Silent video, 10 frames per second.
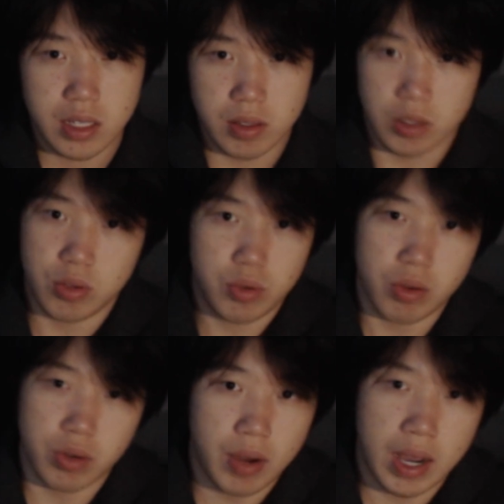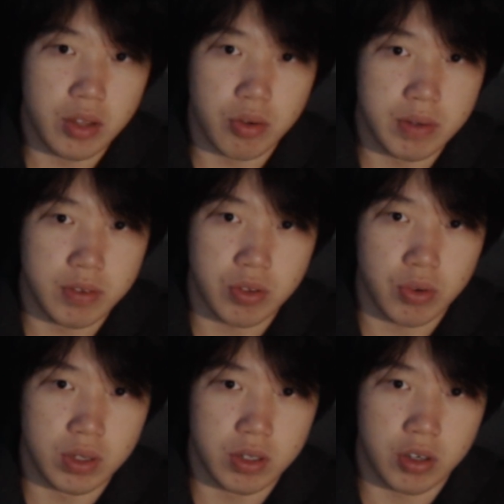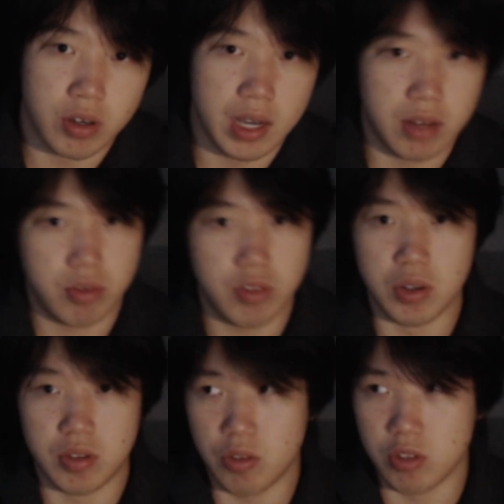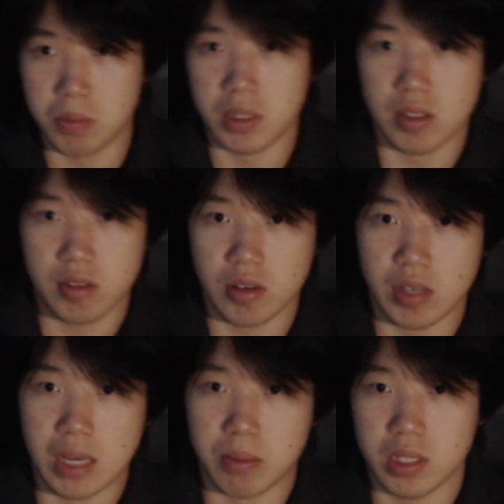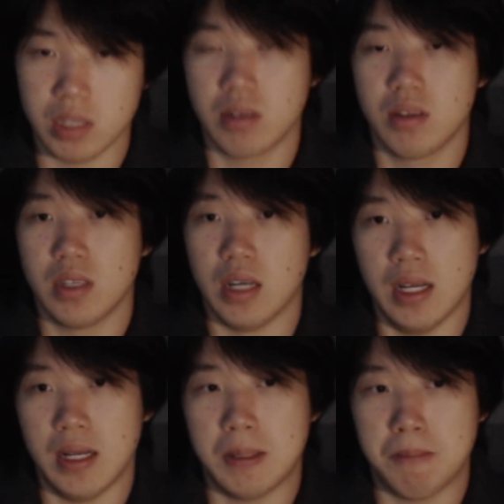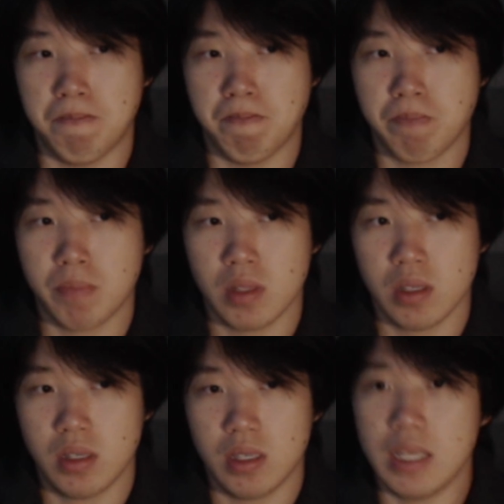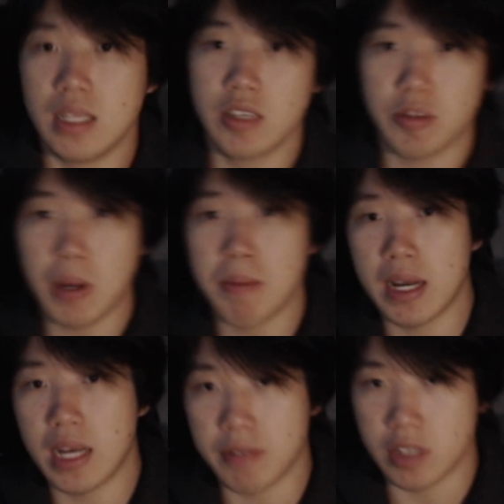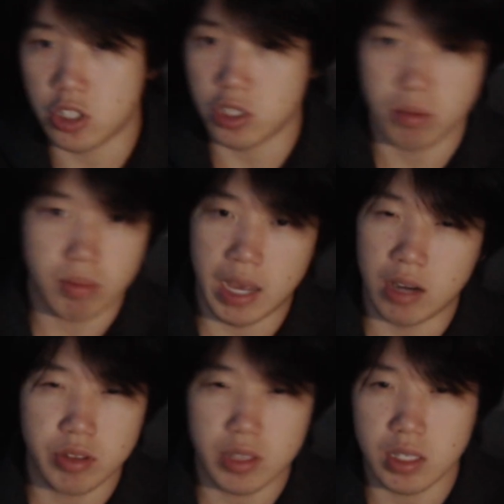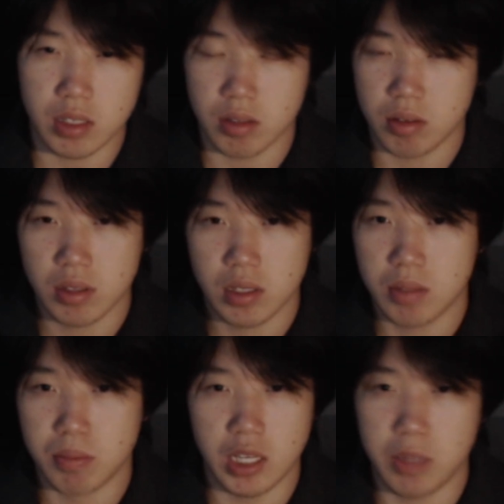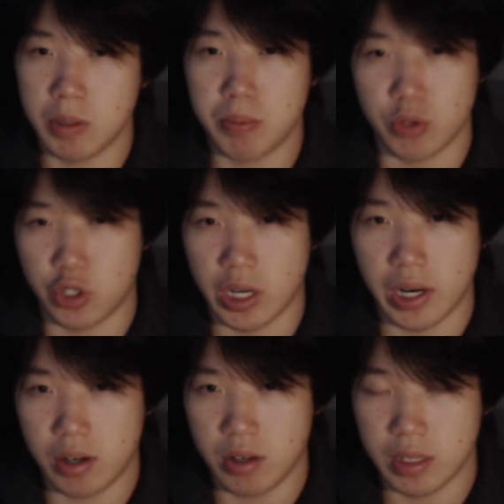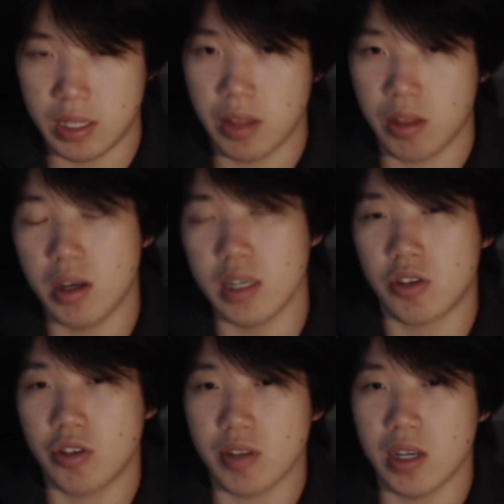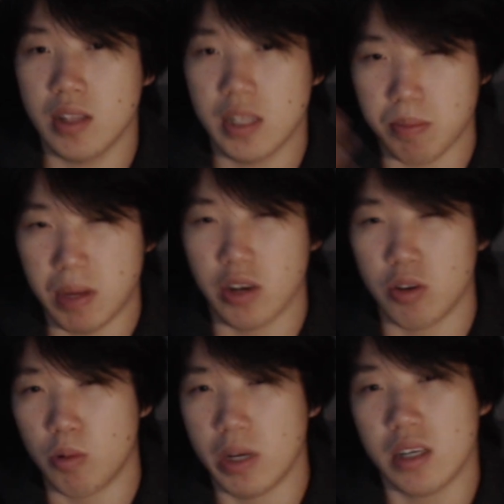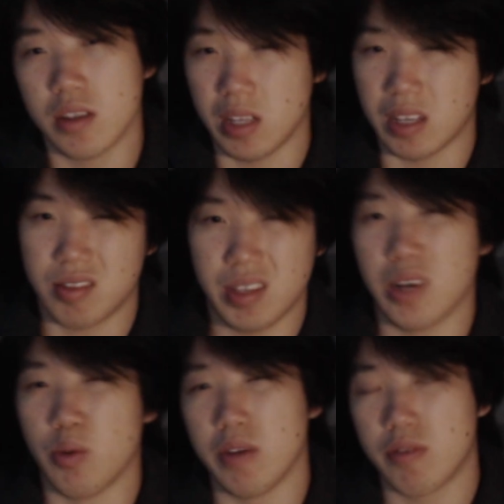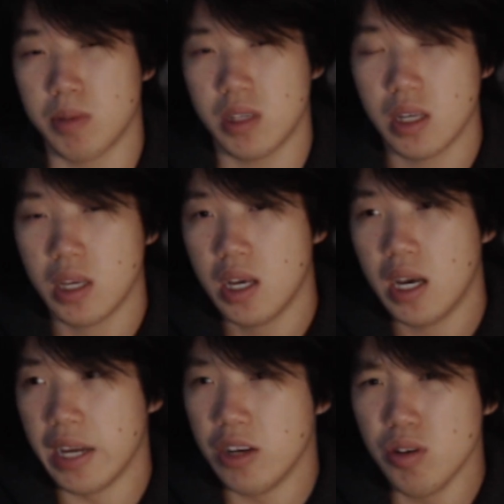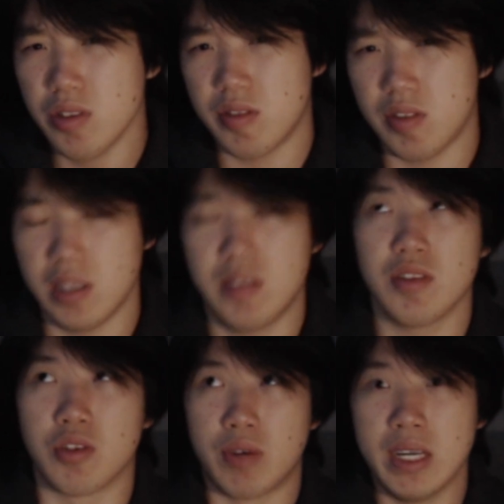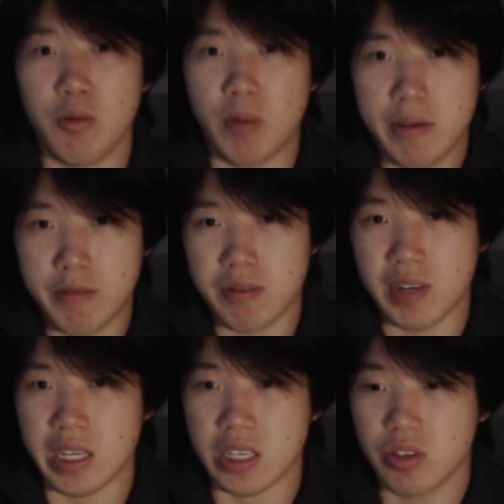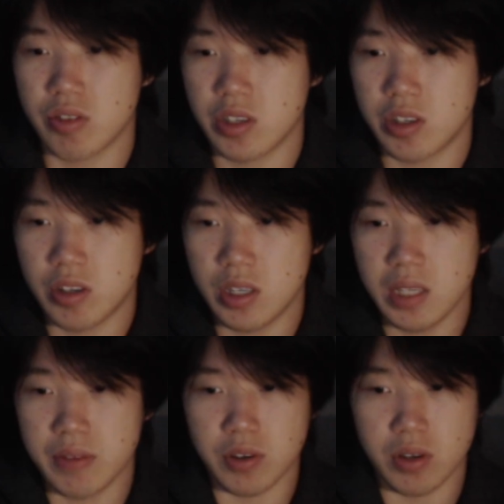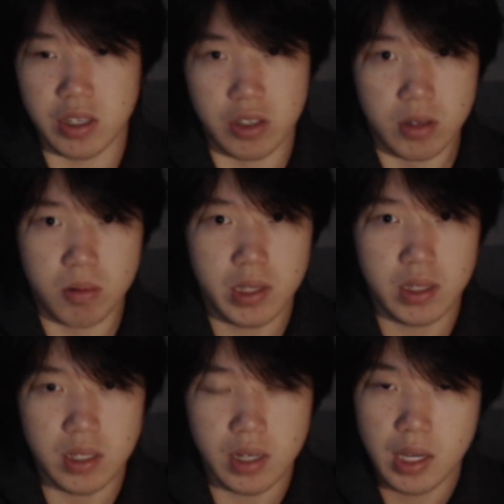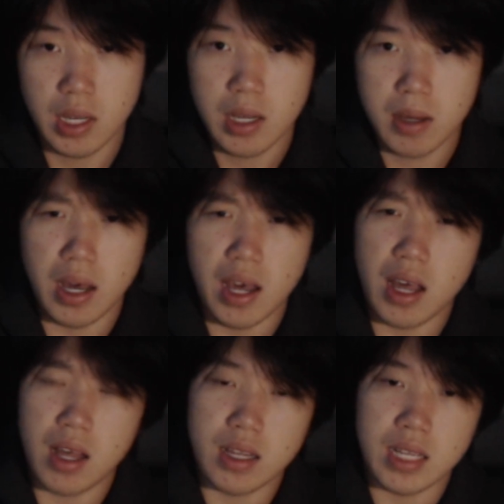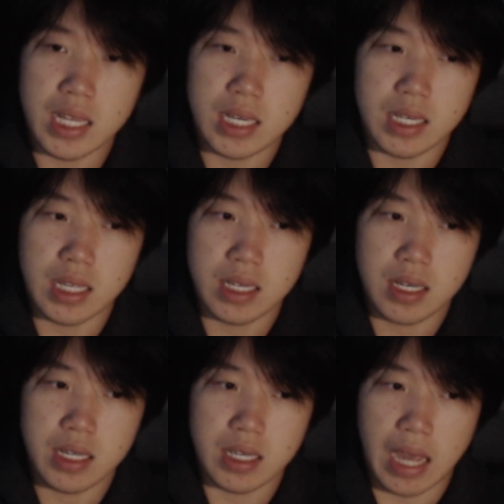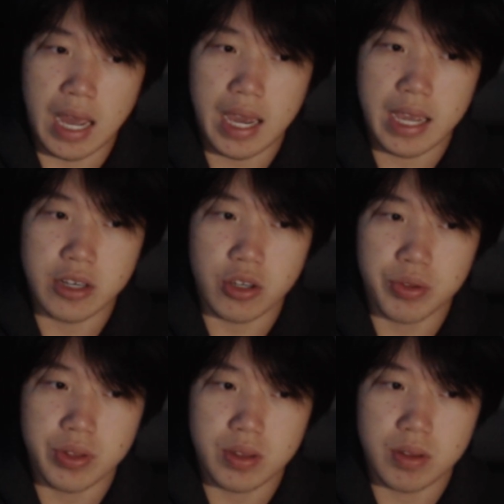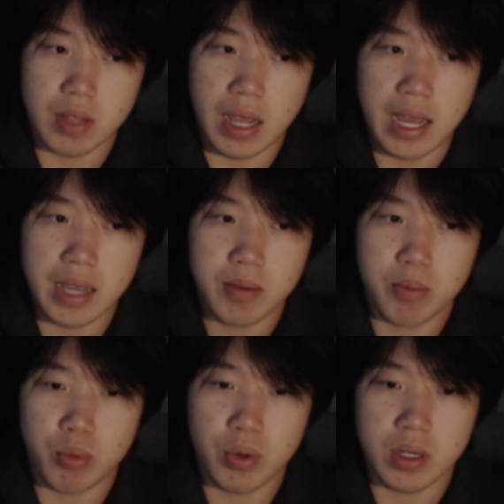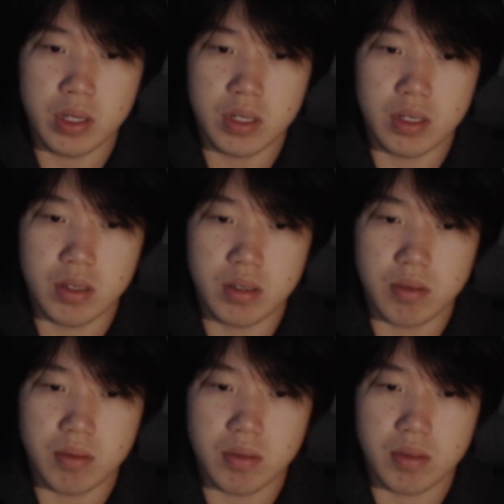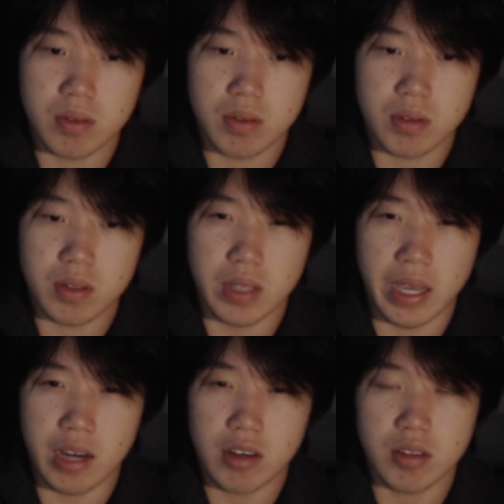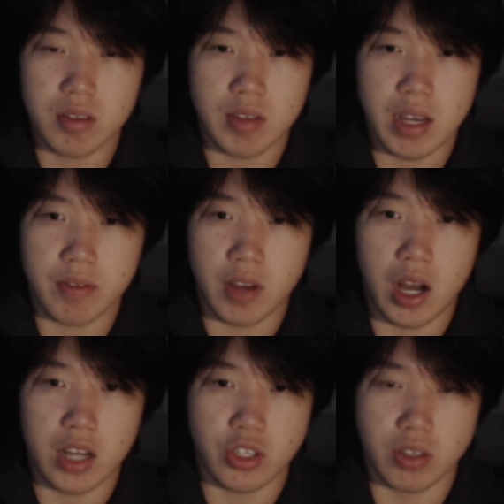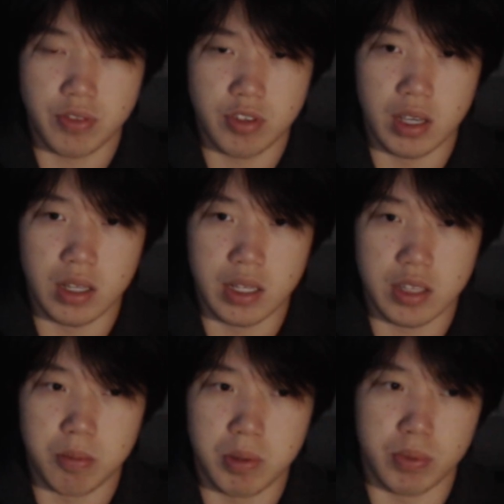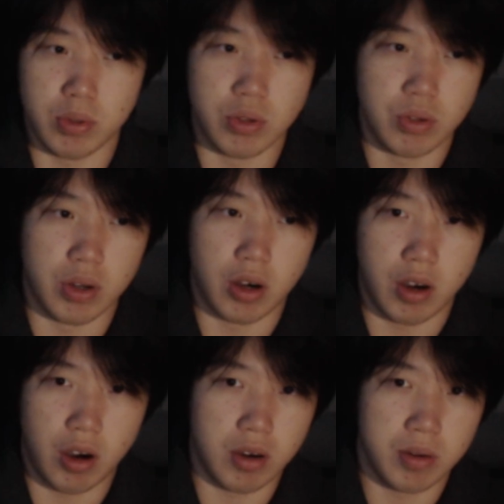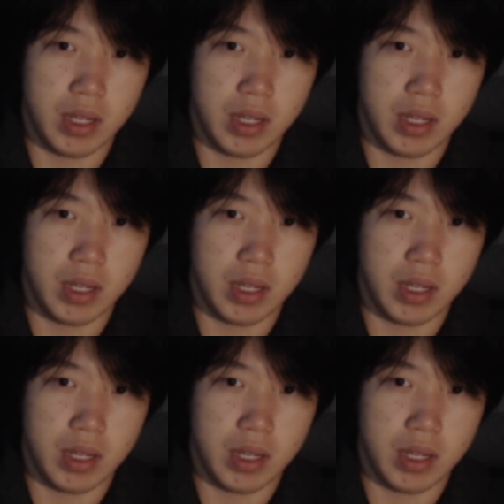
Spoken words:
you don't know how the river is going to turn out. So it's ultimately still gambling. Um, at least by my definition, I don't think many people share in that thought. It's just kind of like my own way to like stay away from it. I know it's a great way for financial security if you're like good with it, and like I would err to the side of caution of saying like the people who do it are